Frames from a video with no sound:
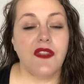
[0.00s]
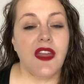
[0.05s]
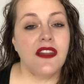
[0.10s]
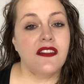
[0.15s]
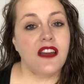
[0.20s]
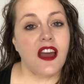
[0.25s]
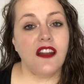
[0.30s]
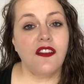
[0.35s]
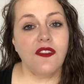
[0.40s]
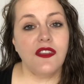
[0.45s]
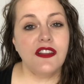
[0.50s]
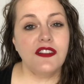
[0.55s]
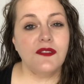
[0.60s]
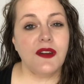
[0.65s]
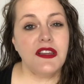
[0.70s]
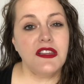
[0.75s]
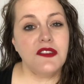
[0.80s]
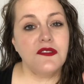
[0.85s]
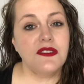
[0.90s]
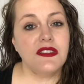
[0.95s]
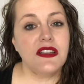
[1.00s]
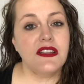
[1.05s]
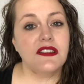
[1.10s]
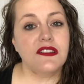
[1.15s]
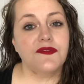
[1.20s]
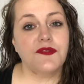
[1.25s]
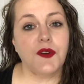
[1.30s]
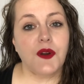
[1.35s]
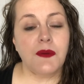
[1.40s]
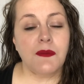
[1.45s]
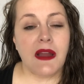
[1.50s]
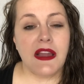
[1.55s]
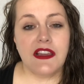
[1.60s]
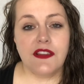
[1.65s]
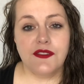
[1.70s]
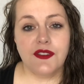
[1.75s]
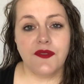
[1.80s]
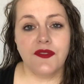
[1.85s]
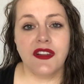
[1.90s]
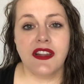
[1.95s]
And not only do I use this for my
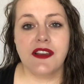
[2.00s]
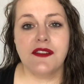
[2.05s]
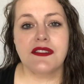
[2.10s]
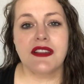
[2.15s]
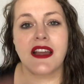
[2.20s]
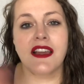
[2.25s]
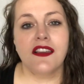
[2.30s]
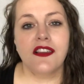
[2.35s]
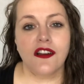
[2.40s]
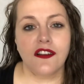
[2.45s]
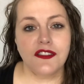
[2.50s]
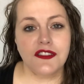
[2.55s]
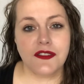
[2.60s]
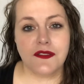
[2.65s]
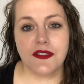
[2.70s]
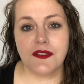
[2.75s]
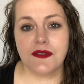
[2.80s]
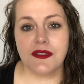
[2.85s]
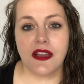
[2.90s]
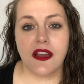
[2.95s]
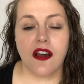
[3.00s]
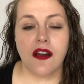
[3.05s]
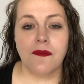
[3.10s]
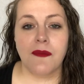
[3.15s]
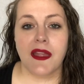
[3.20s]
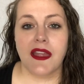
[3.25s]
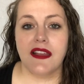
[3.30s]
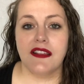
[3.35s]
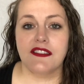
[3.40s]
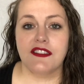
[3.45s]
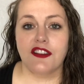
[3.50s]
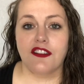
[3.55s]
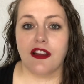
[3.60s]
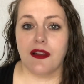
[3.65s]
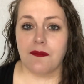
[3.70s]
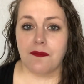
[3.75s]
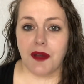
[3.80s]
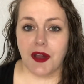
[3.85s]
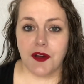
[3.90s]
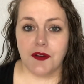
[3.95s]
YouTube videos, I also use it on my
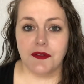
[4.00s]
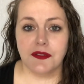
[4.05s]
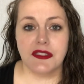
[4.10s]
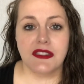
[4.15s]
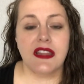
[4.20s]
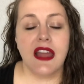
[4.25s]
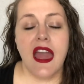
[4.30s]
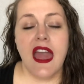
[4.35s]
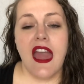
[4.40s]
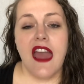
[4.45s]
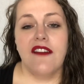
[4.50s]
Instagram post.